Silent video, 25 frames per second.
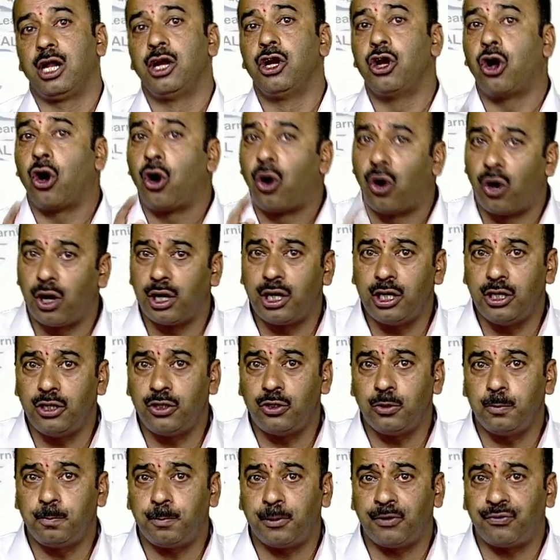in order
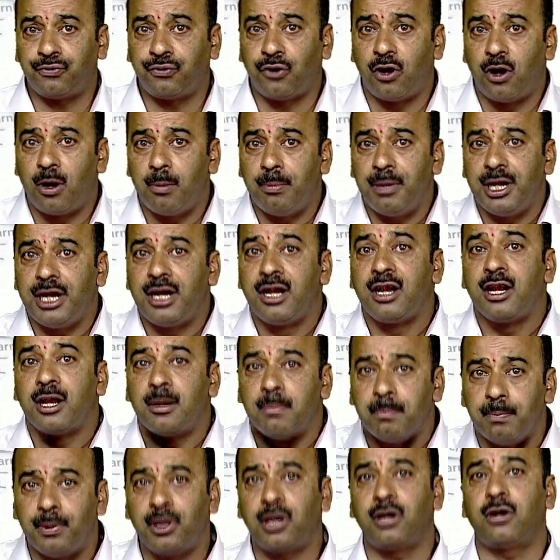to perform a
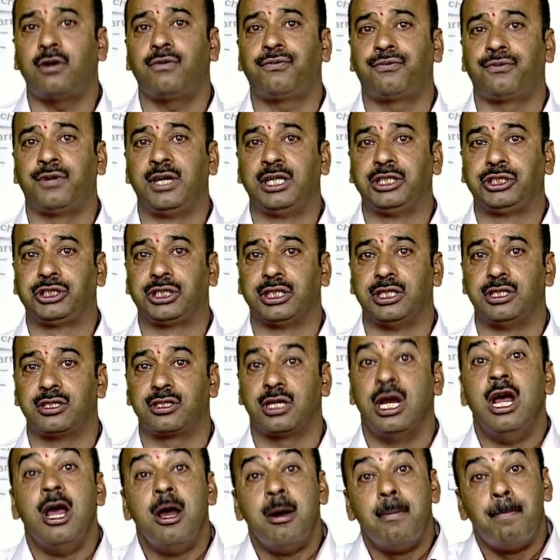number of
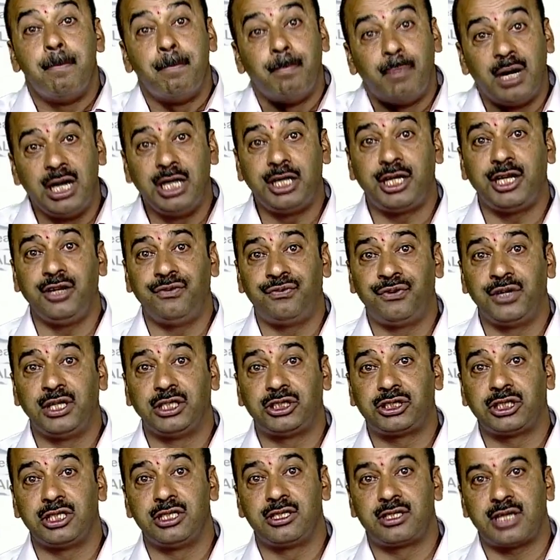functions,
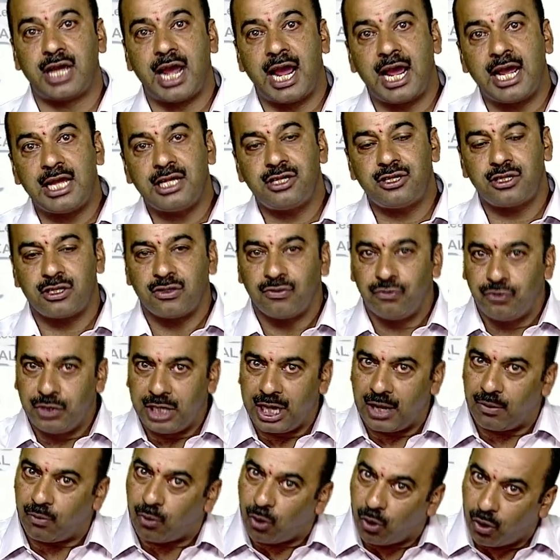multifunctions as
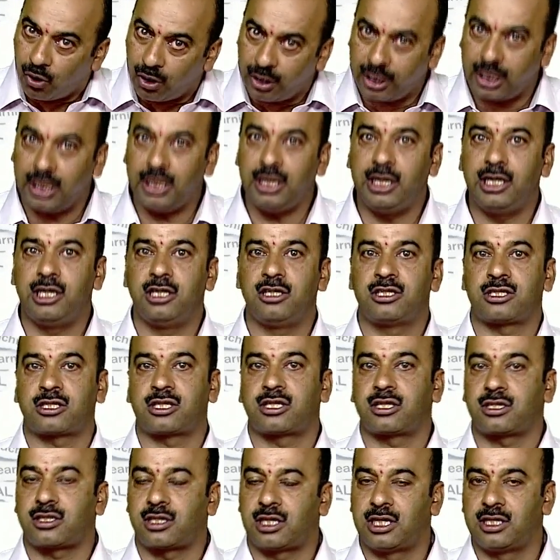we have already
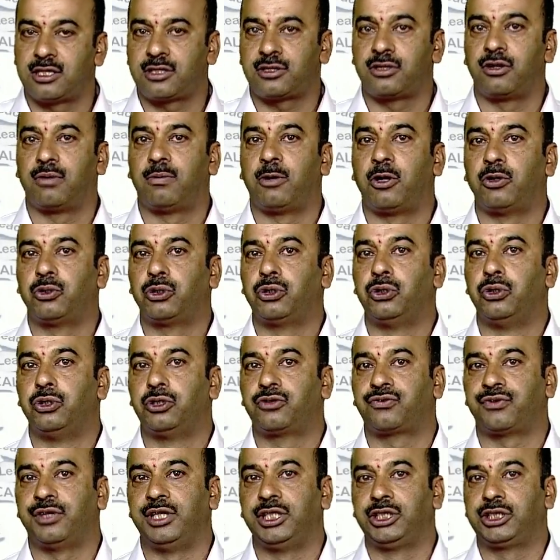discussed about
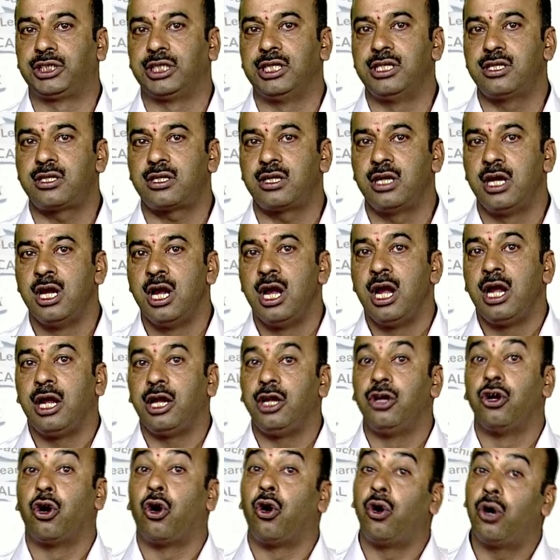those functions,
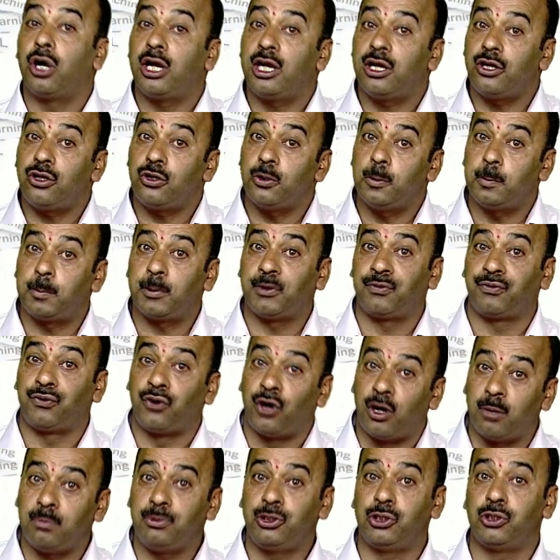in order to
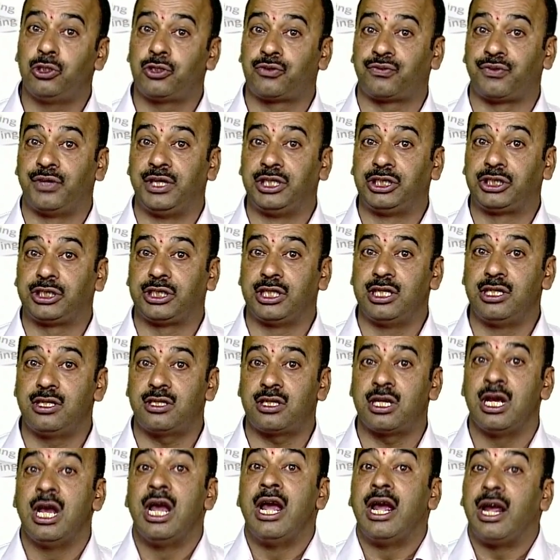perform those
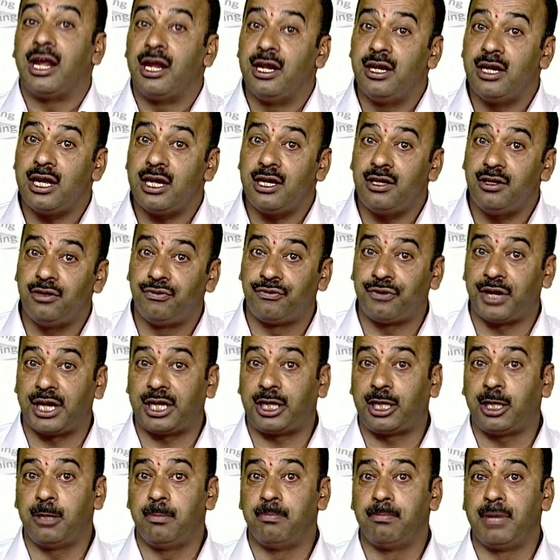functions in an
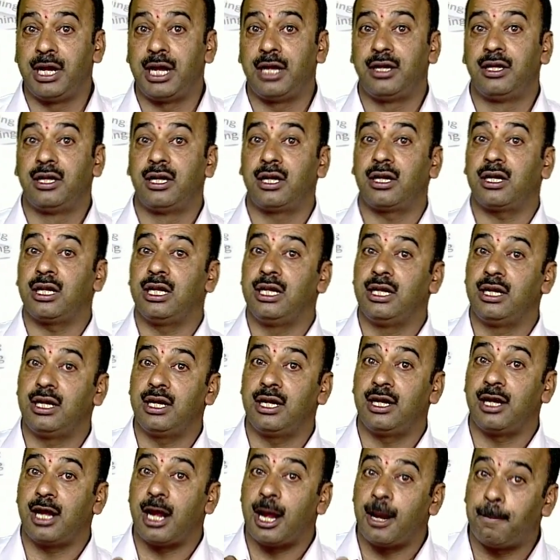effective manner, in
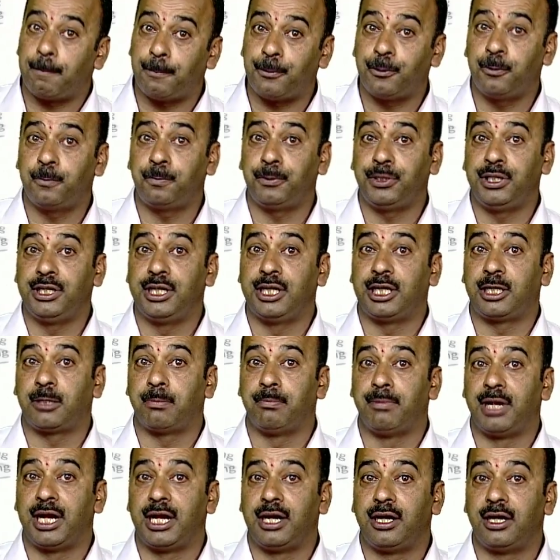an
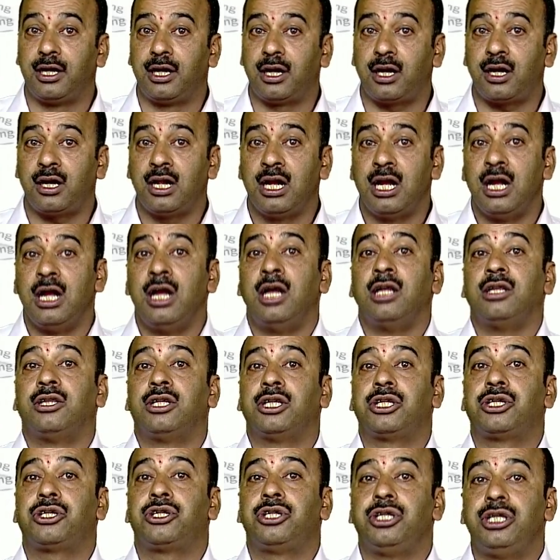appropriate manner,
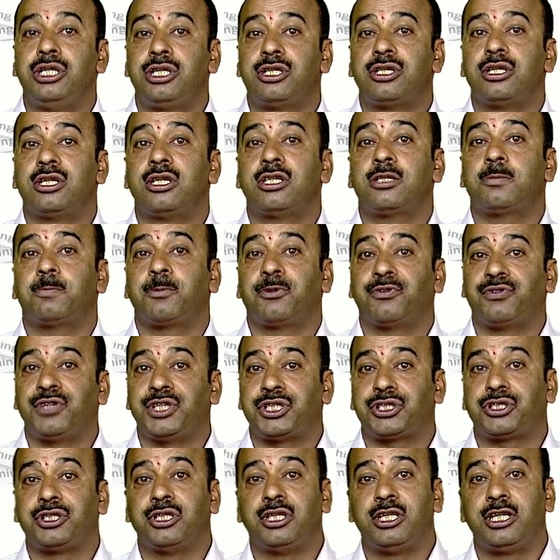the teacher's
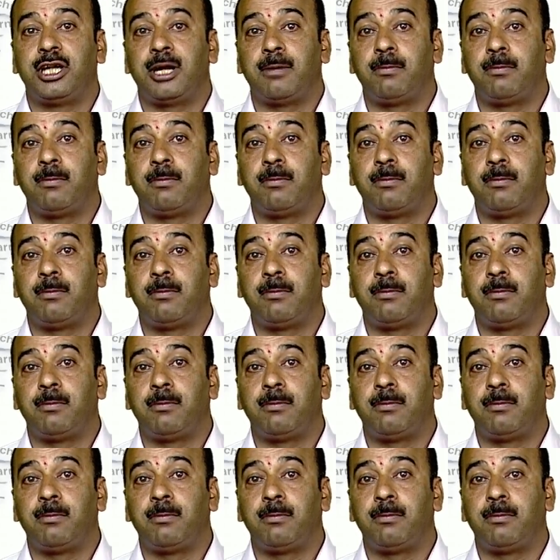professional